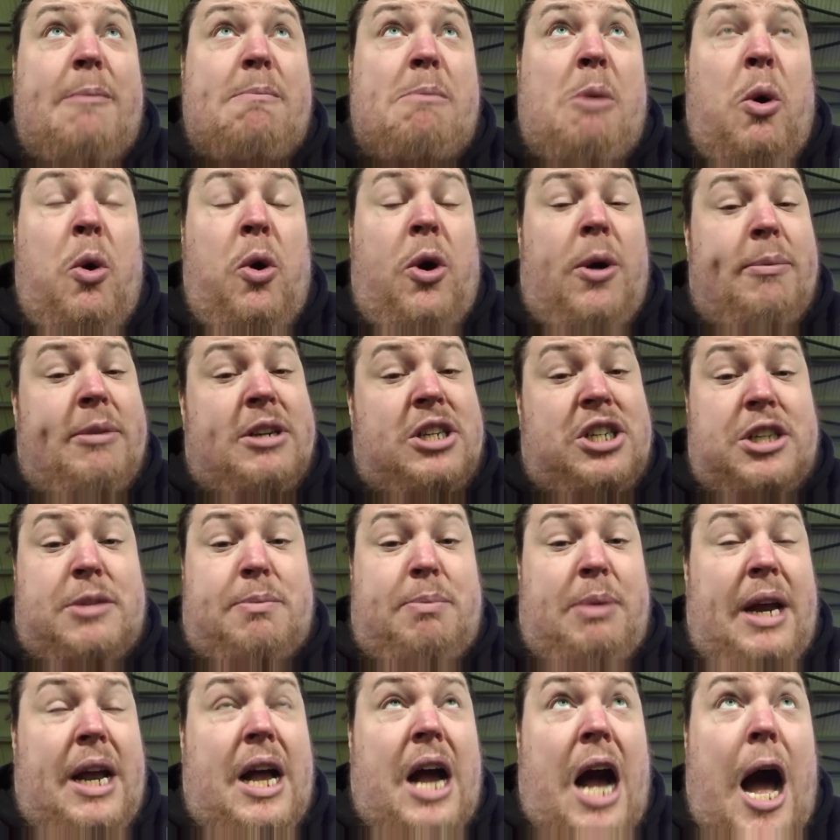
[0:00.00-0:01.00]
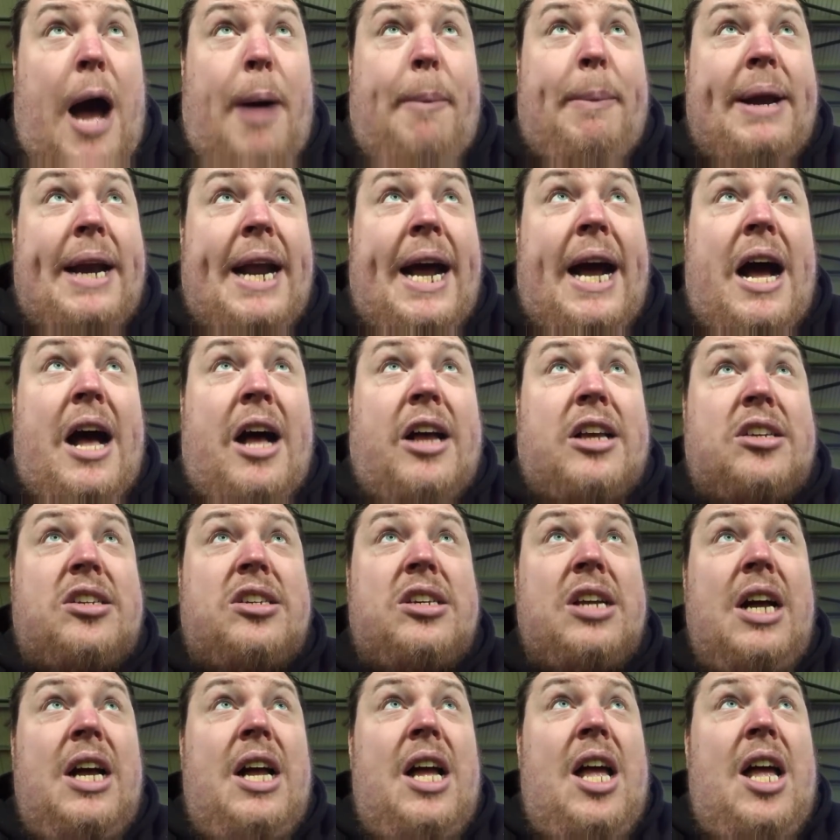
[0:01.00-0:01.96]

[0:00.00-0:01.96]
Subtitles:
Morecambe have just been coming at us,